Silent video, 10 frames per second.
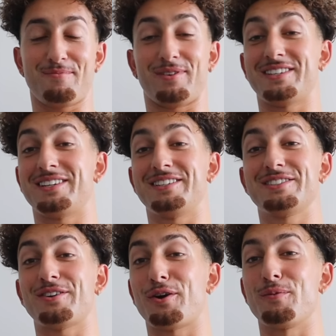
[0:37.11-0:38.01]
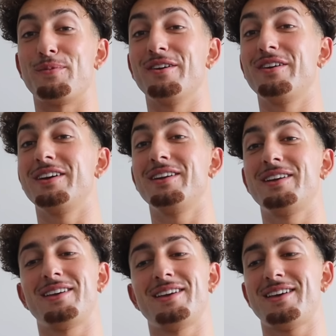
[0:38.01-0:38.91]
Montana just started her period,
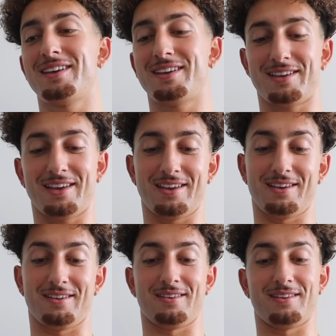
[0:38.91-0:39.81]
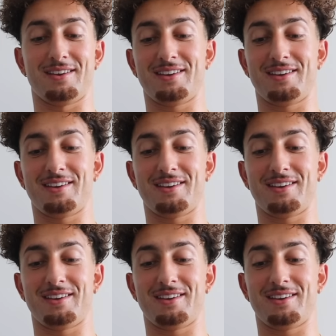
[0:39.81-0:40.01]
and